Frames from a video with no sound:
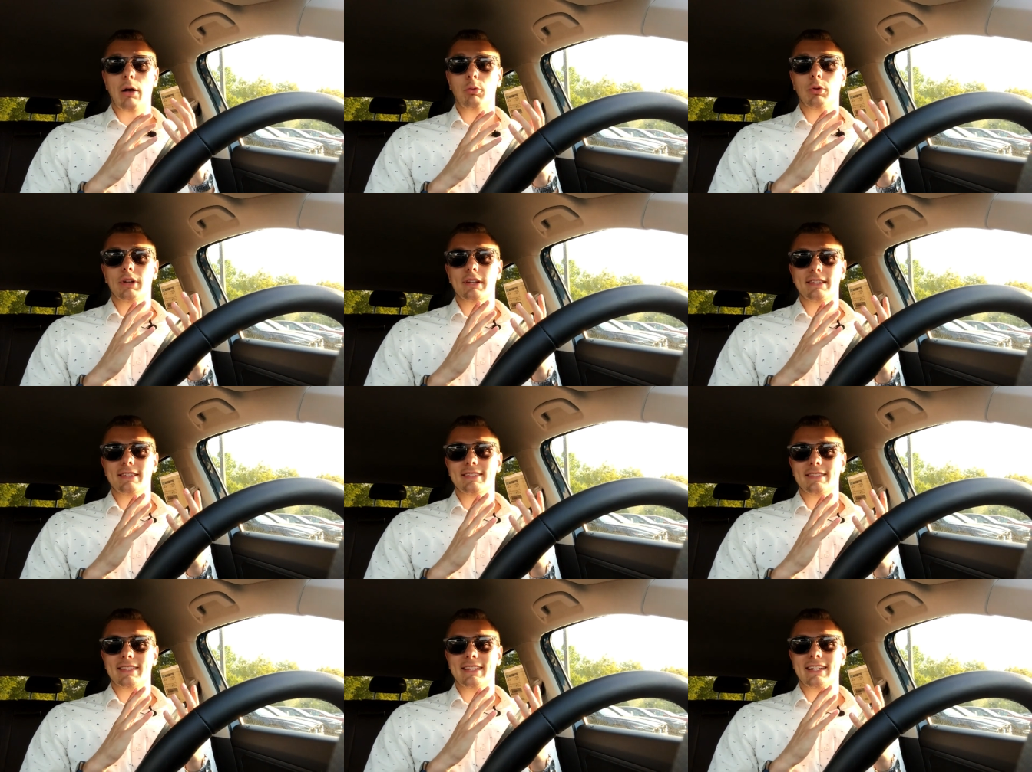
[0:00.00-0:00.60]
I will
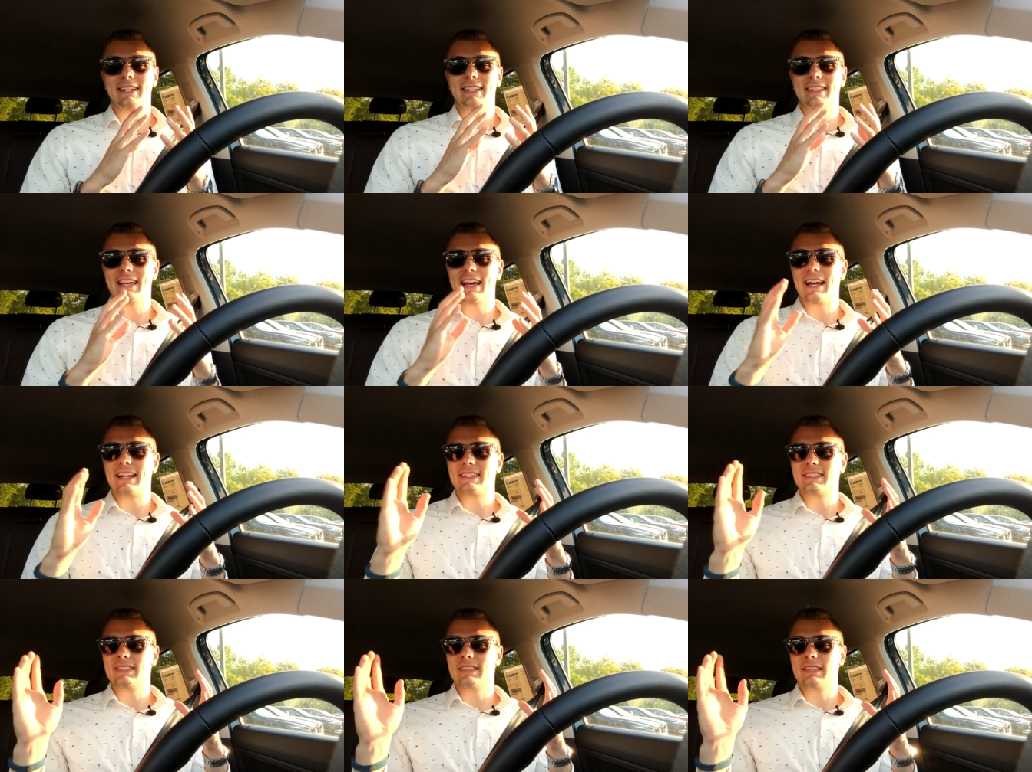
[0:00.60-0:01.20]
concede
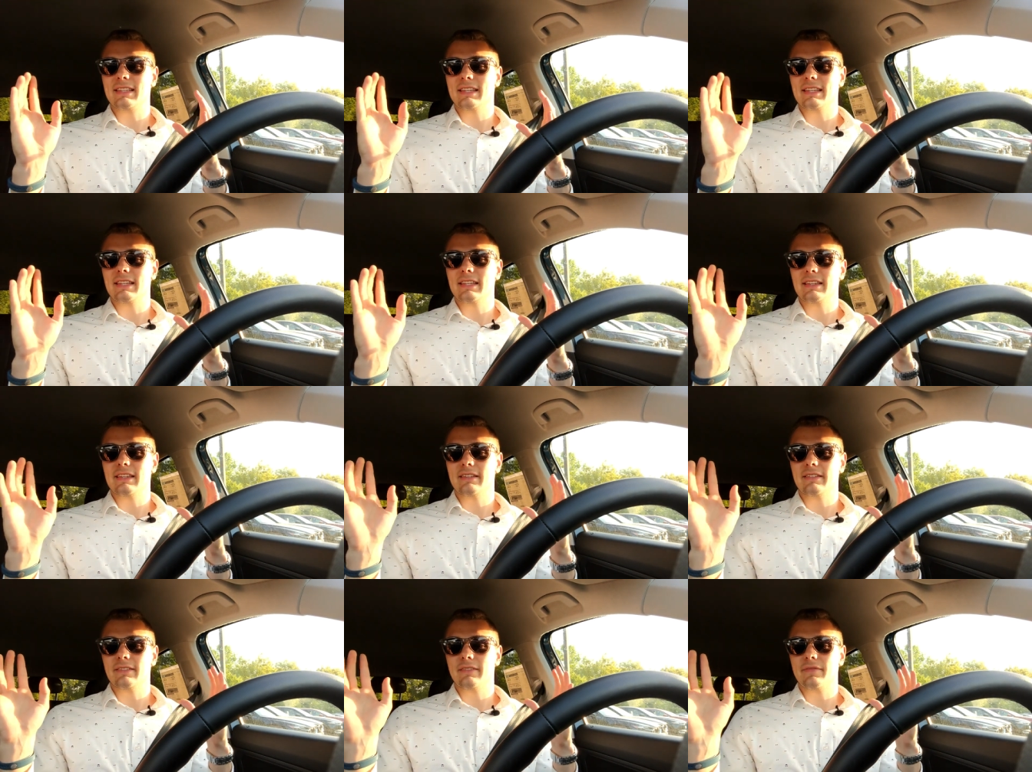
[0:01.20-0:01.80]
that
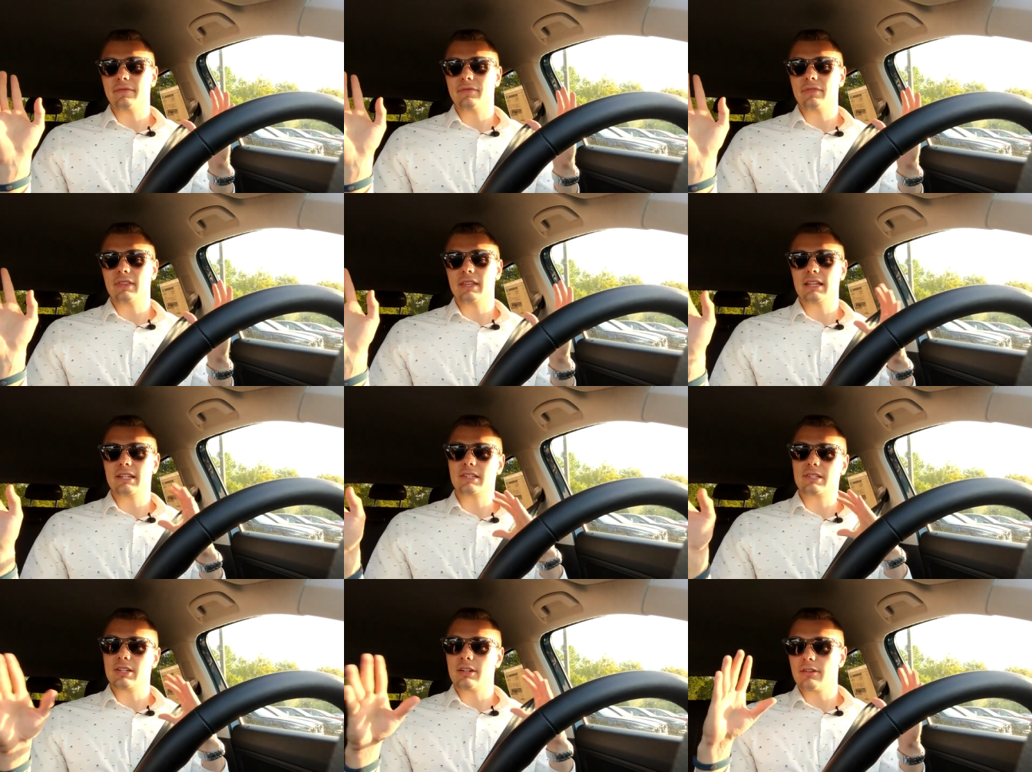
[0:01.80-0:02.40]
the
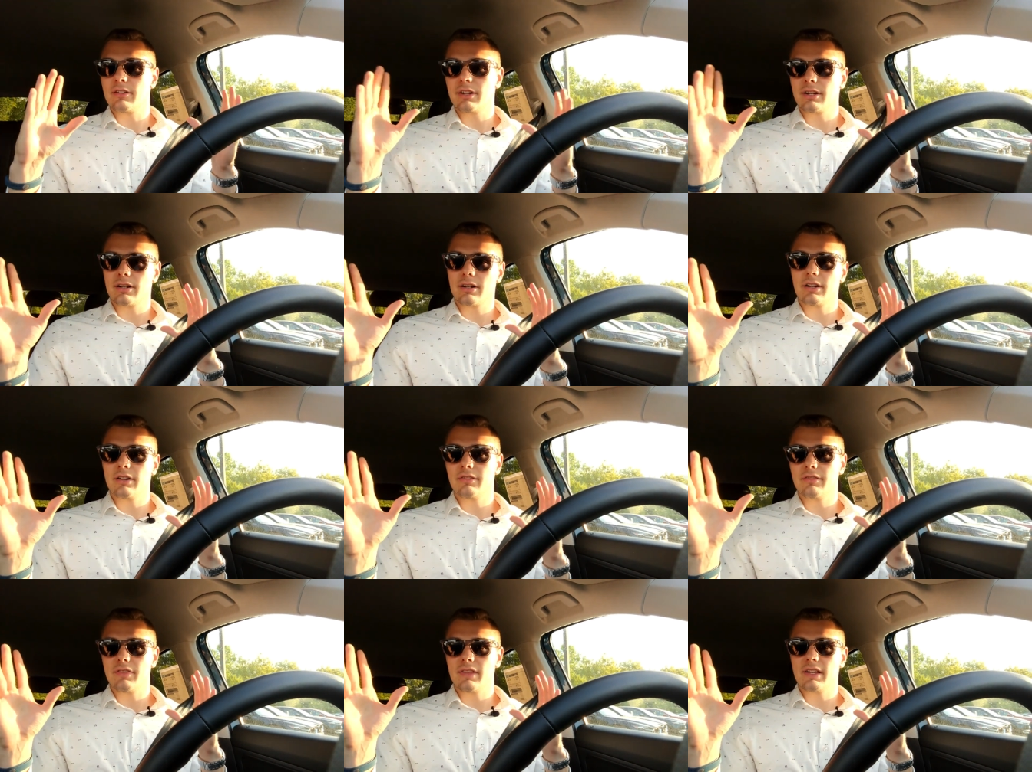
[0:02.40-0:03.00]
the interior
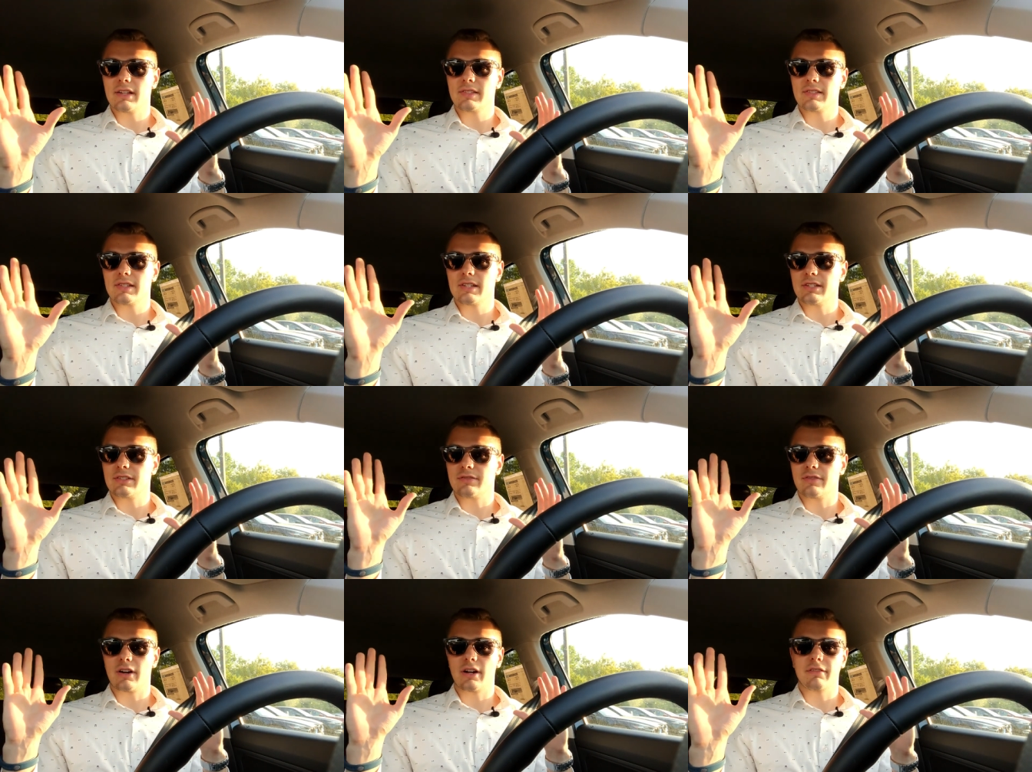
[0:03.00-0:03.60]
of this
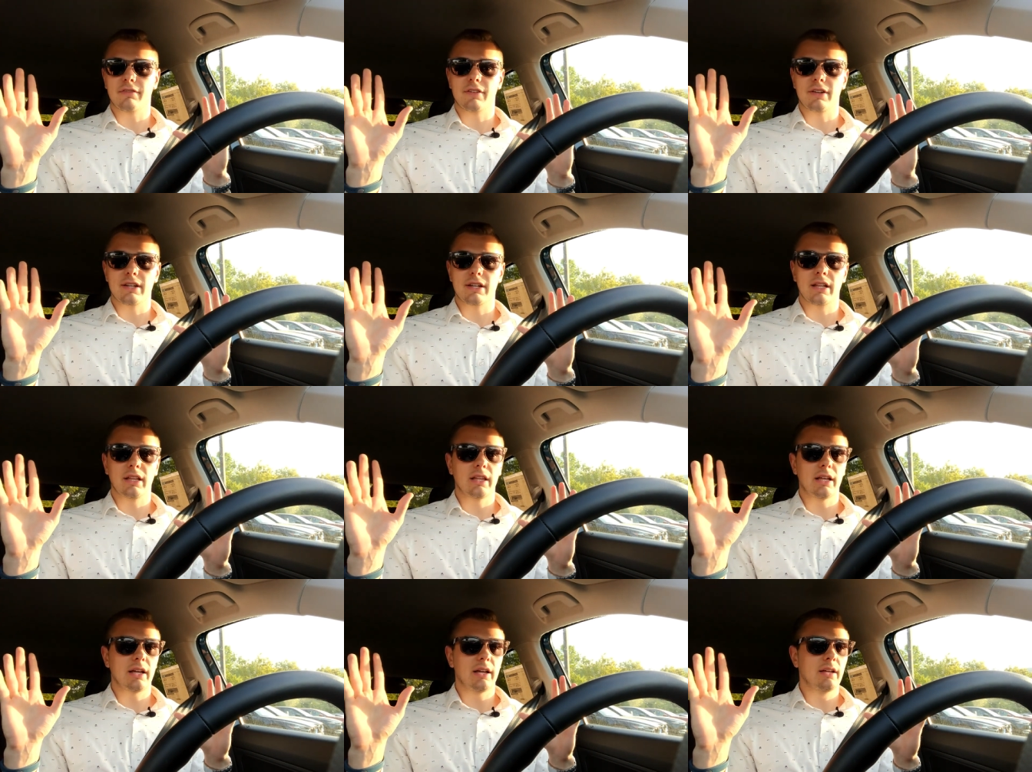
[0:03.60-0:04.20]
is very
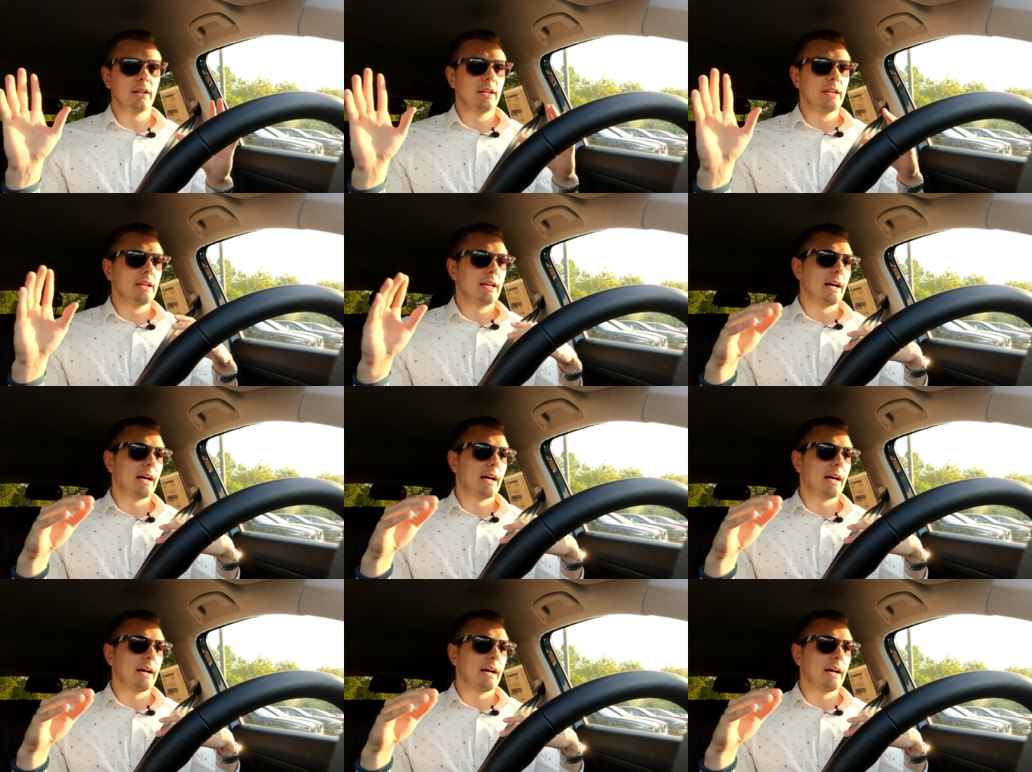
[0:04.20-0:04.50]
vanilla.